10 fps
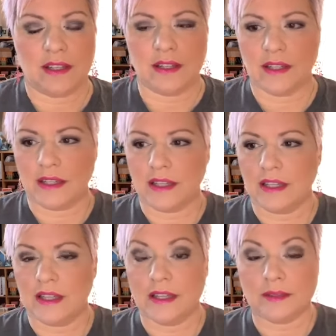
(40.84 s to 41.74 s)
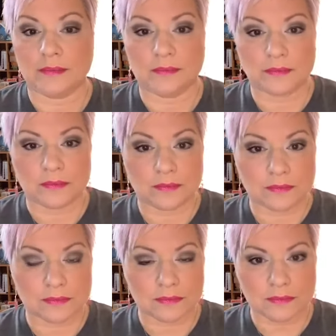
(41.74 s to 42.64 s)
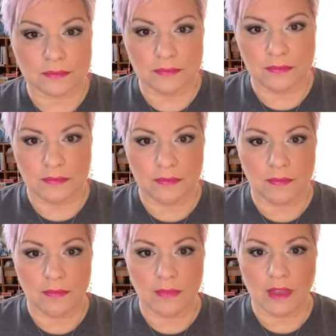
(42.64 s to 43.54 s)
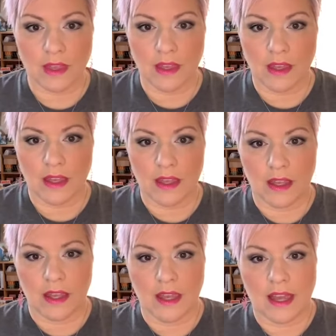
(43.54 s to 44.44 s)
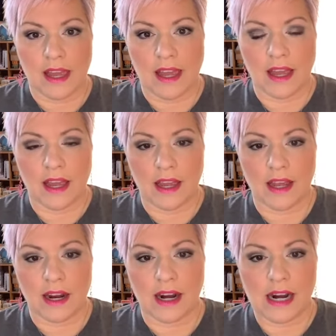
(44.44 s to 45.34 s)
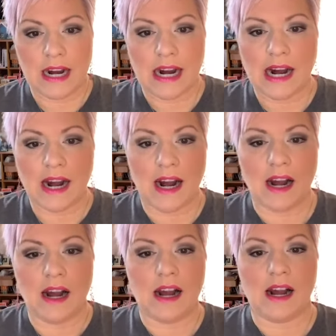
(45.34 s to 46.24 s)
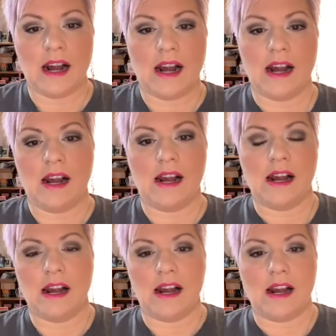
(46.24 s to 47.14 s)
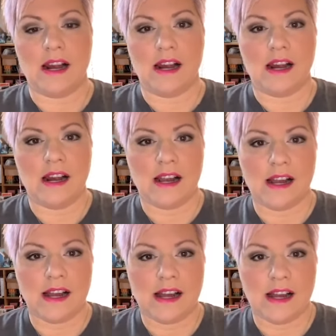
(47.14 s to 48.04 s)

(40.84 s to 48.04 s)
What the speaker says: (no one is talking)